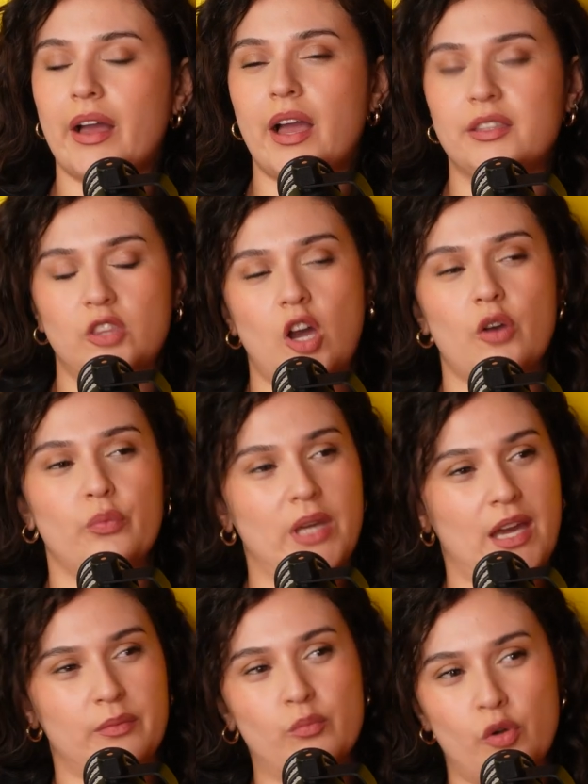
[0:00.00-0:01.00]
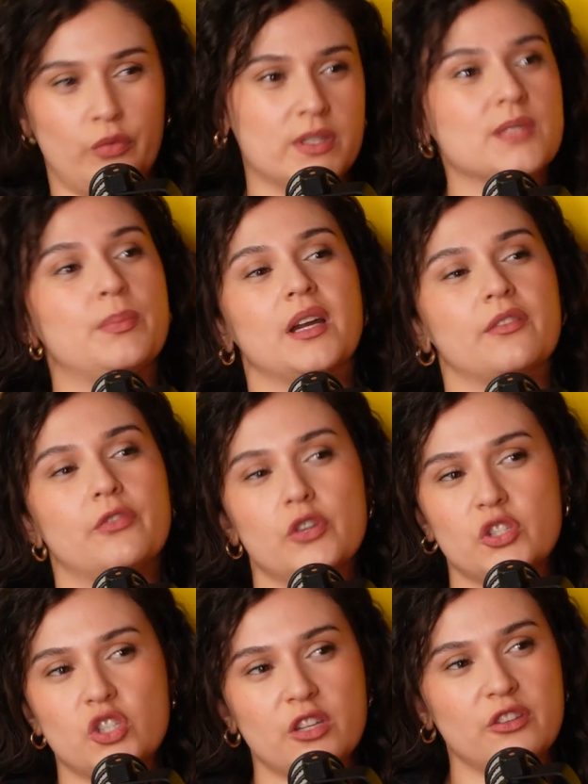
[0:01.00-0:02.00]
I thought we had more respect for
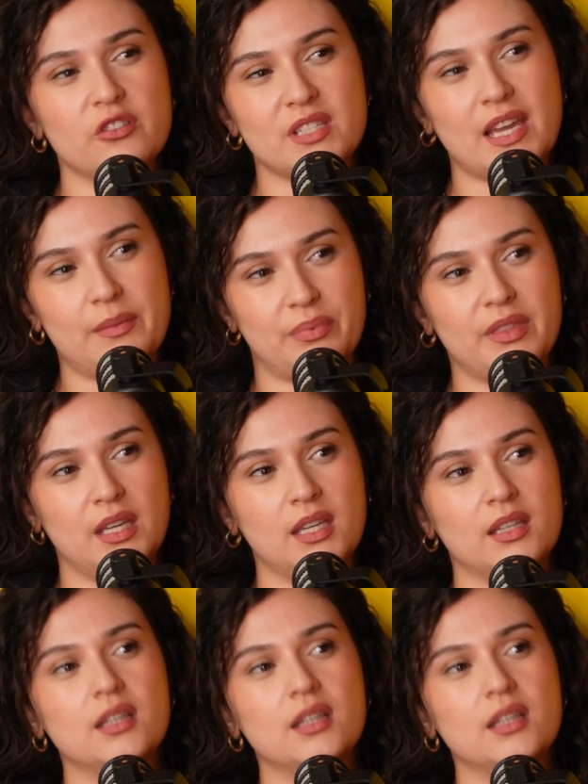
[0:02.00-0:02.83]
each other type thing.